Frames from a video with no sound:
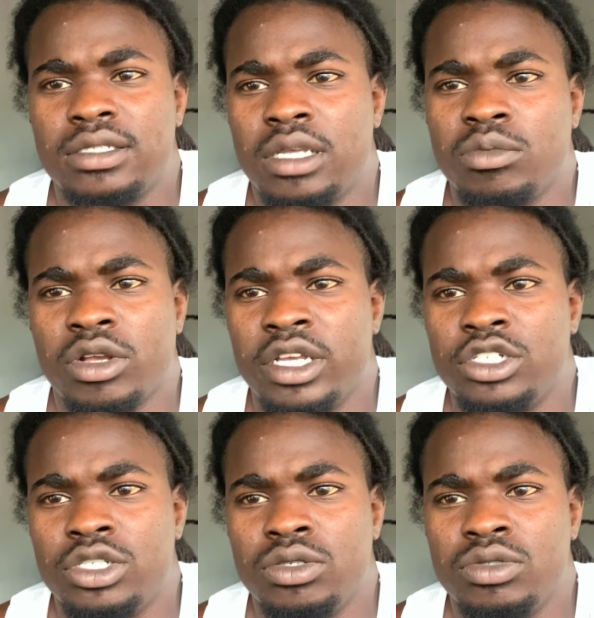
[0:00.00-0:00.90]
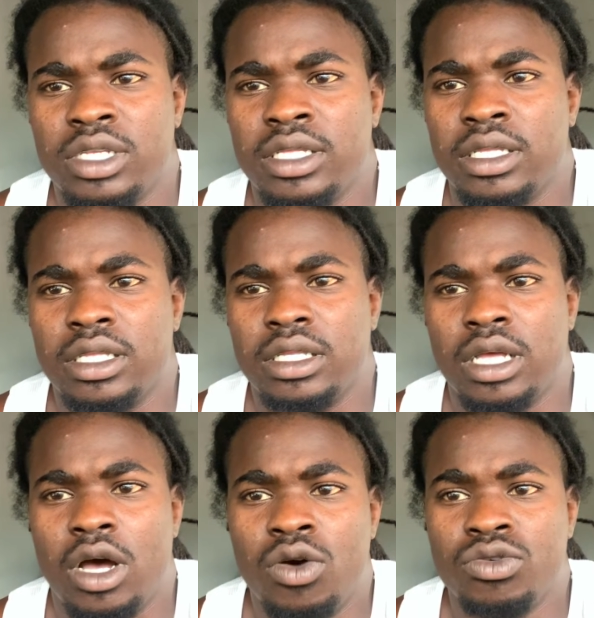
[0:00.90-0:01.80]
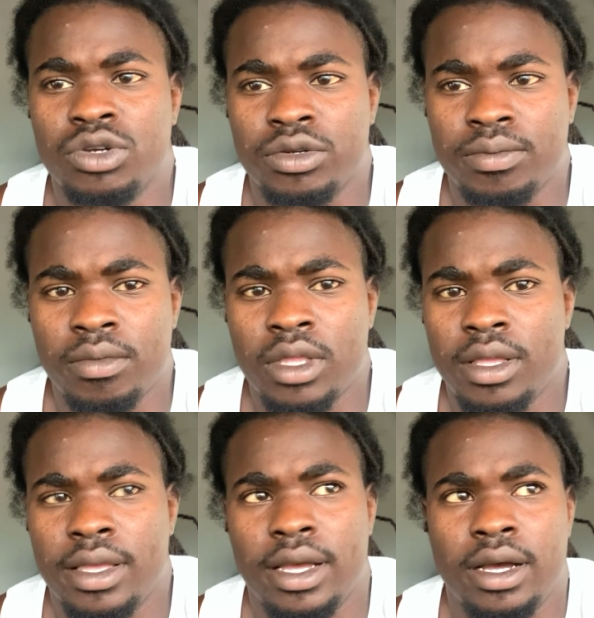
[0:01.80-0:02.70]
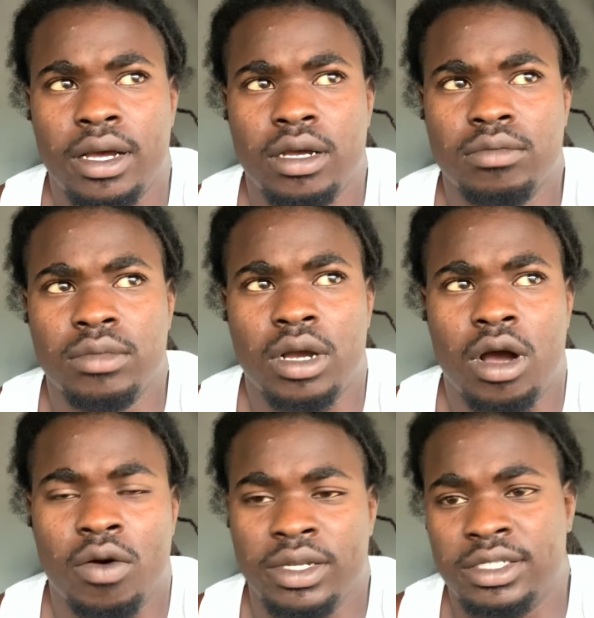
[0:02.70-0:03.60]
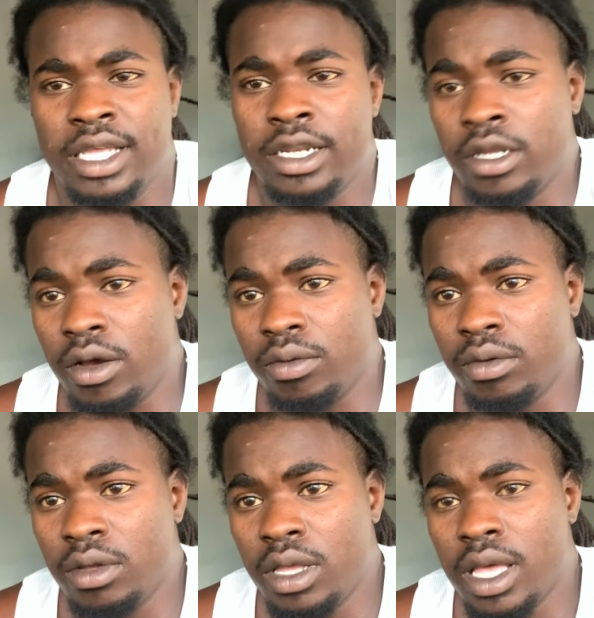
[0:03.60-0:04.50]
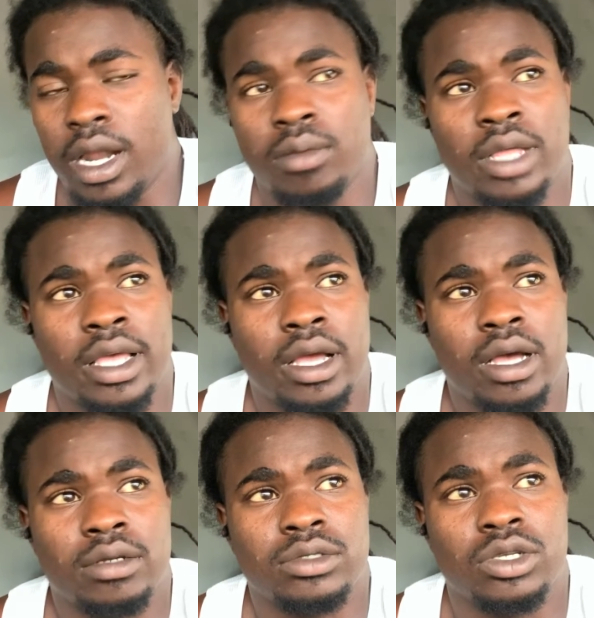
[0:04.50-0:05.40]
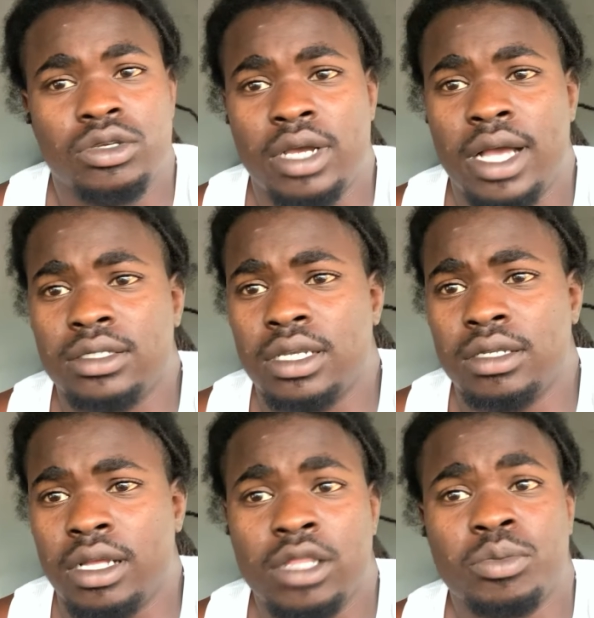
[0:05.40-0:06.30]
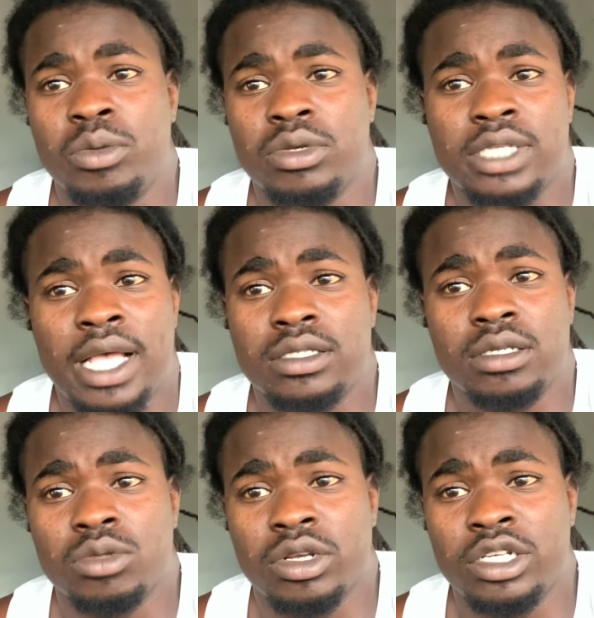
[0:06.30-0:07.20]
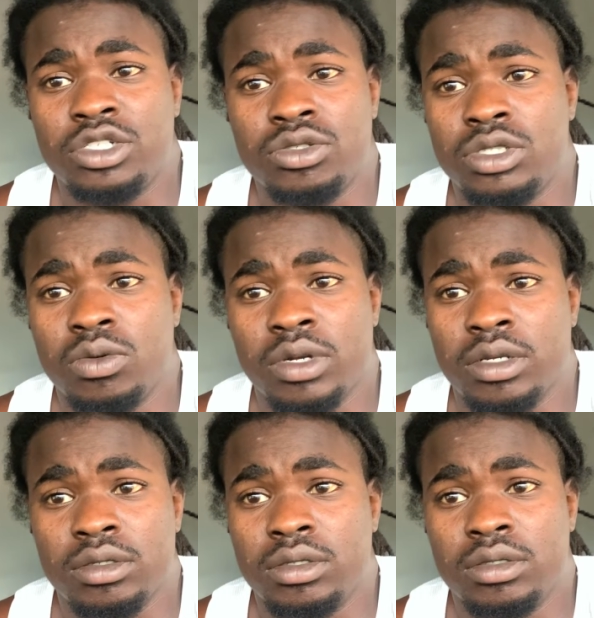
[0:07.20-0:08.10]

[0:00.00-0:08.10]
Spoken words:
the similar issues, and the owner always said no. And I'm like, so you guys, other people has had similar issues to where